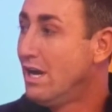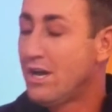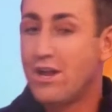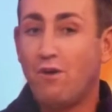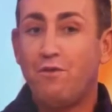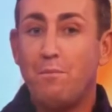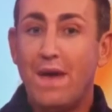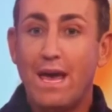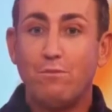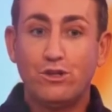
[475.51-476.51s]
You know, for me,
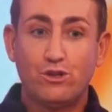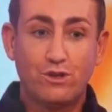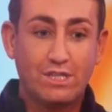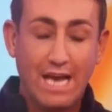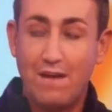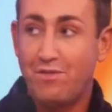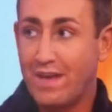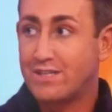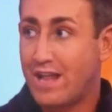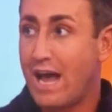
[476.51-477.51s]
it was just certain
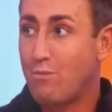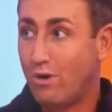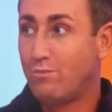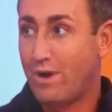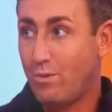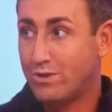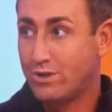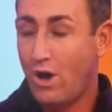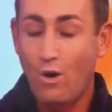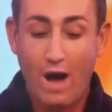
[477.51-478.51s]
things that I want, what I
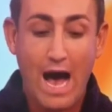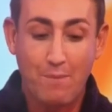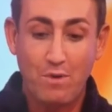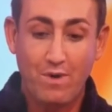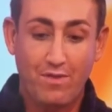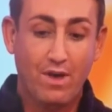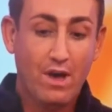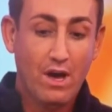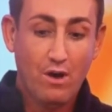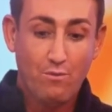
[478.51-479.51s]
wasn't happy with,
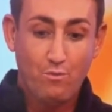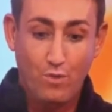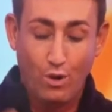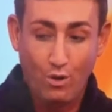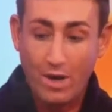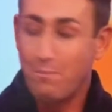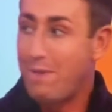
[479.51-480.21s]
looking